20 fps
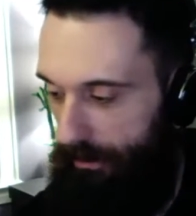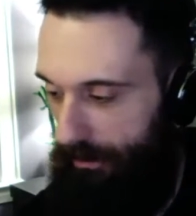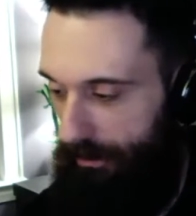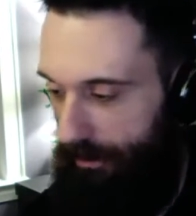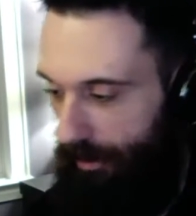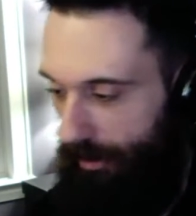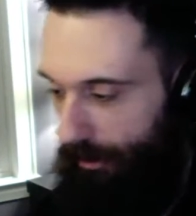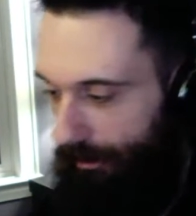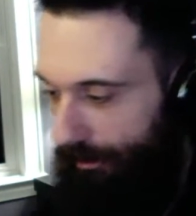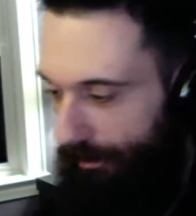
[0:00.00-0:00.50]

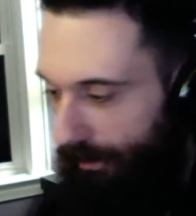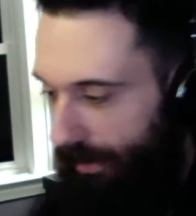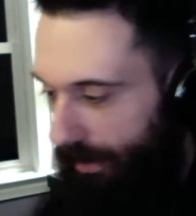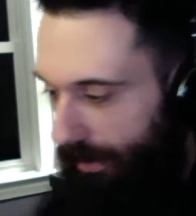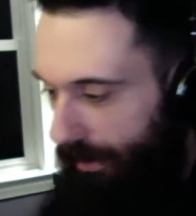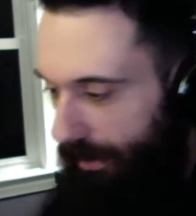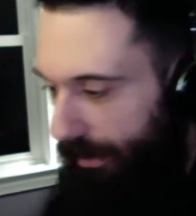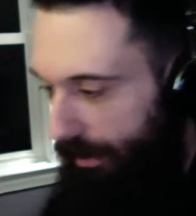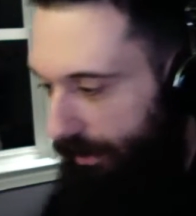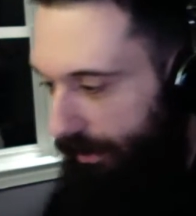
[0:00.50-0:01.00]
So
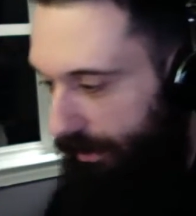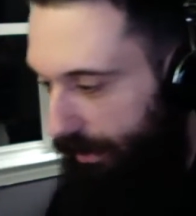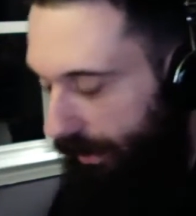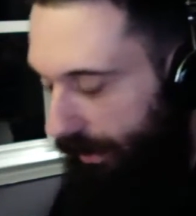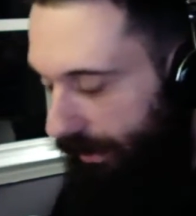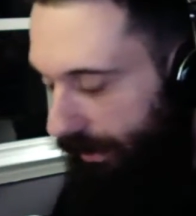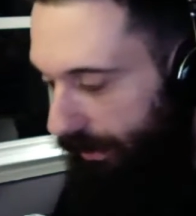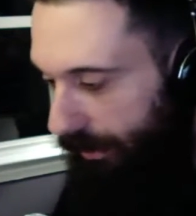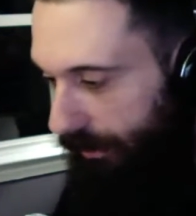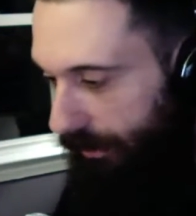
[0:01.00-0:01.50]
kind
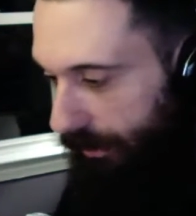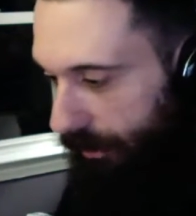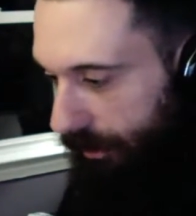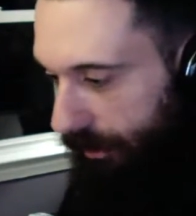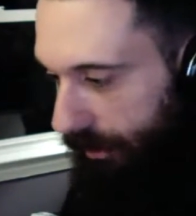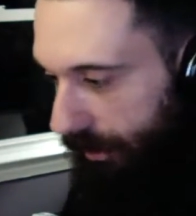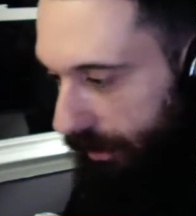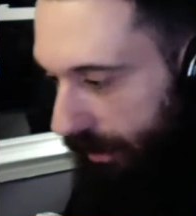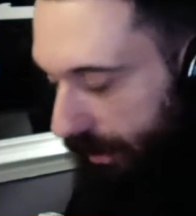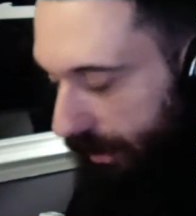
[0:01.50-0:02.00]
of
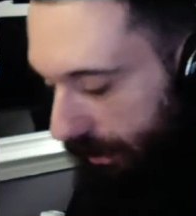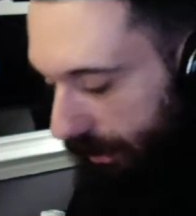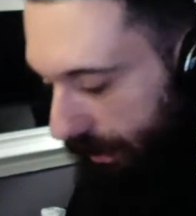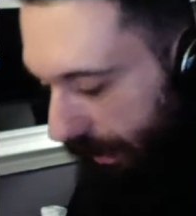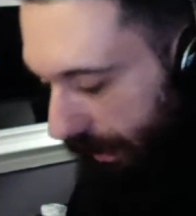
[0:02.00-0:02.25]
got